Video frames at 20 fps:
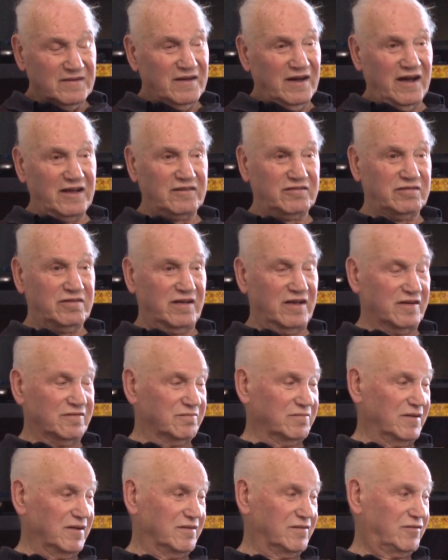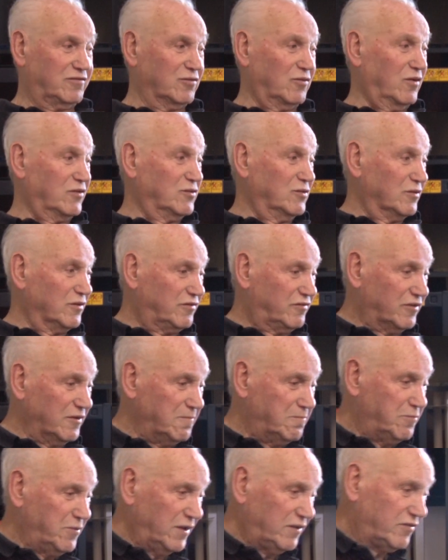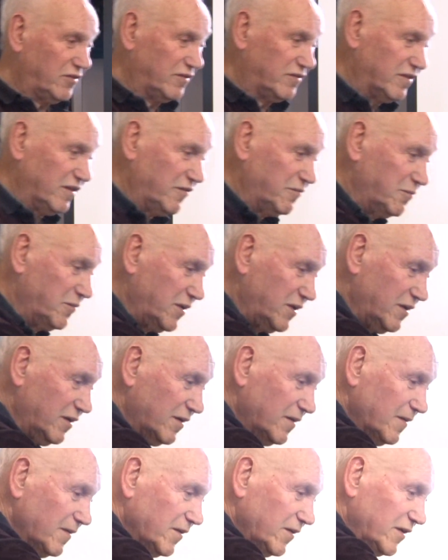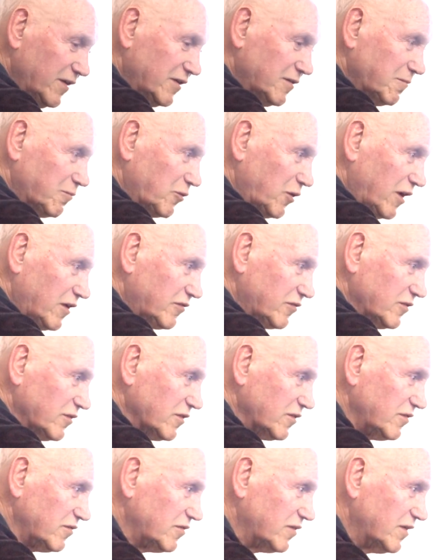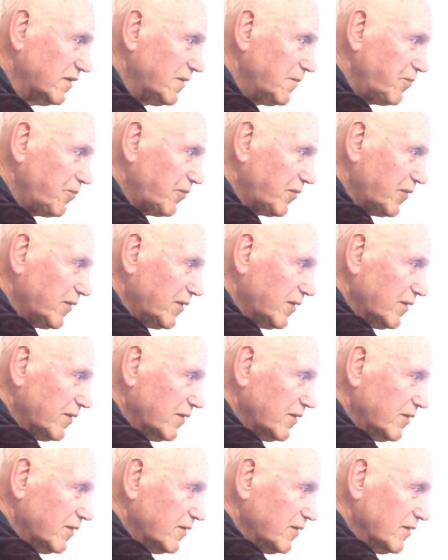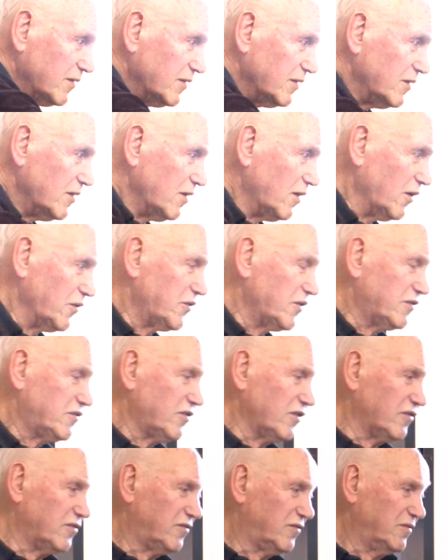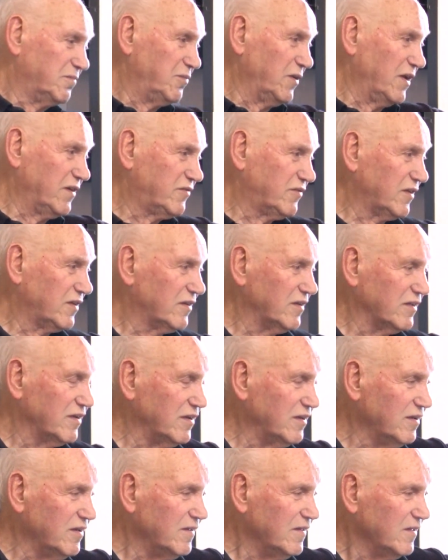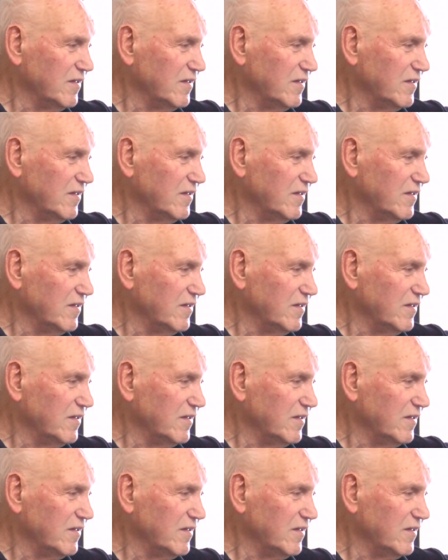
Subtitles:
And so you'll see pictures of me in Brussels. Well, this is basically